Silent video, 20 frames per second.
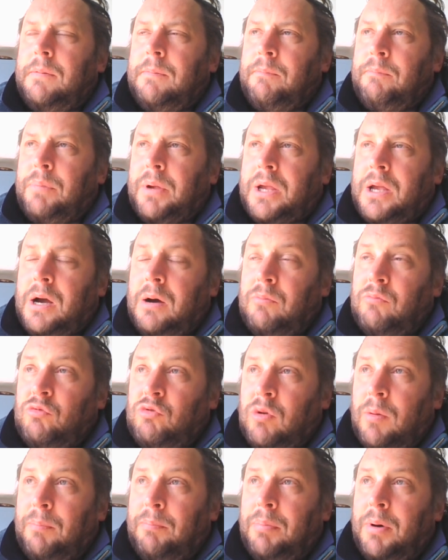become
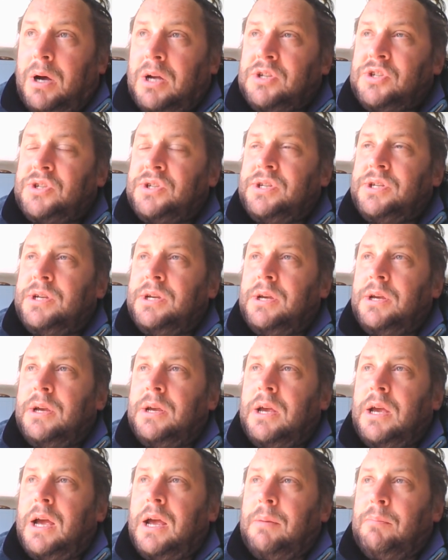robust
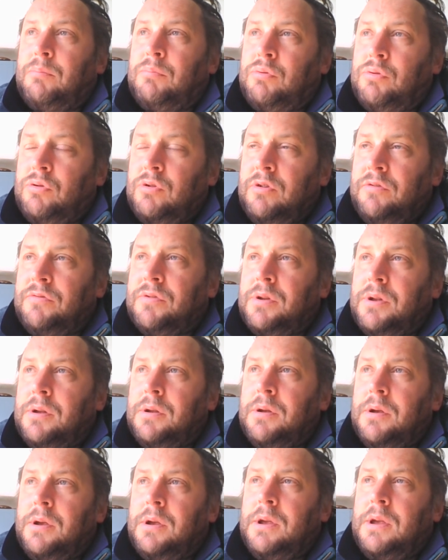and
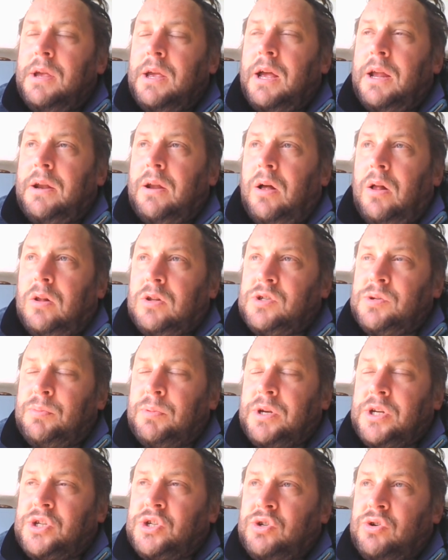proven and
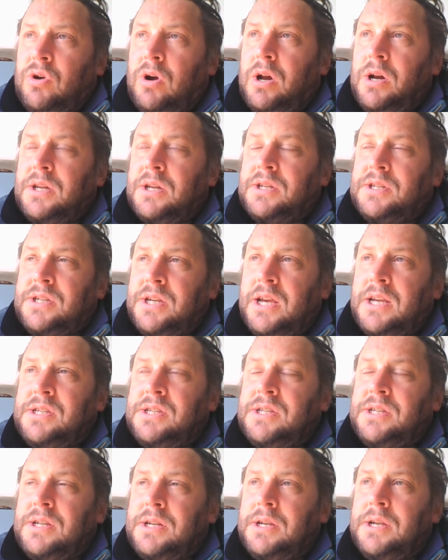ultimately tried and
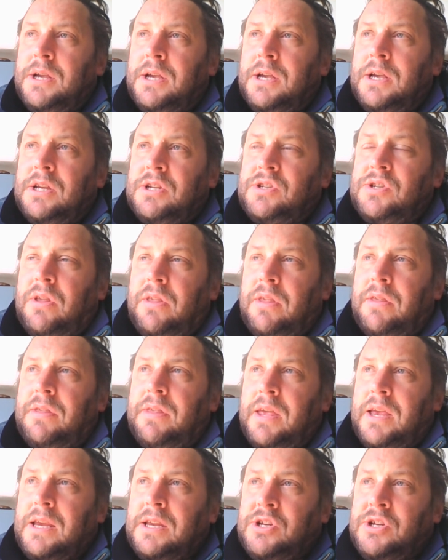tested, so
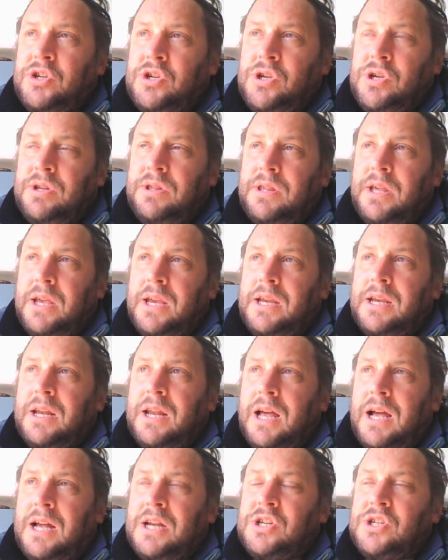that they
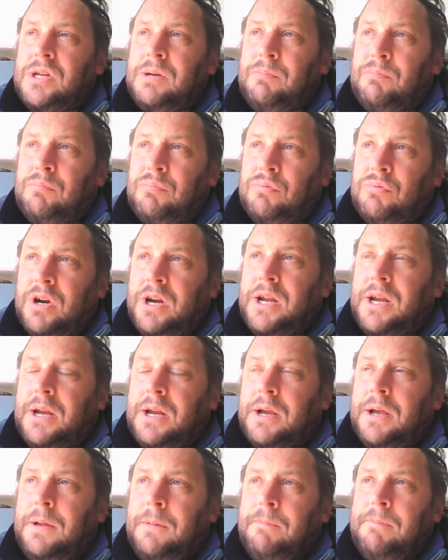can actually
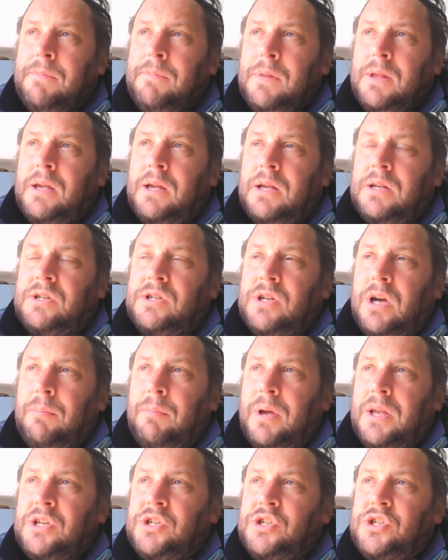bring a
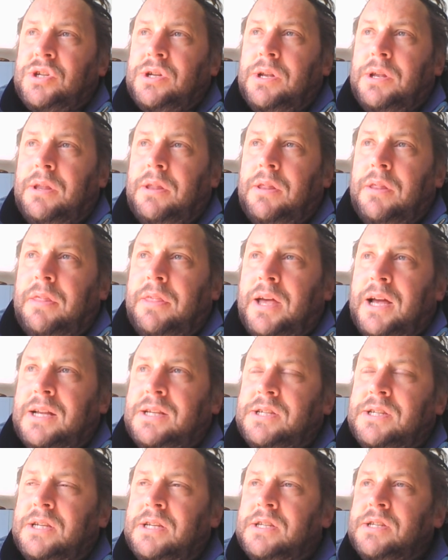dimension
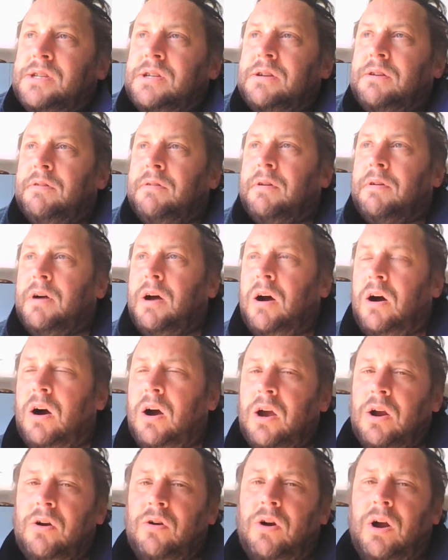that is
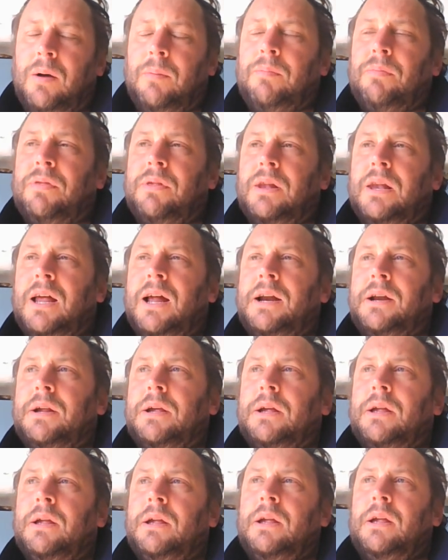higher up the ladder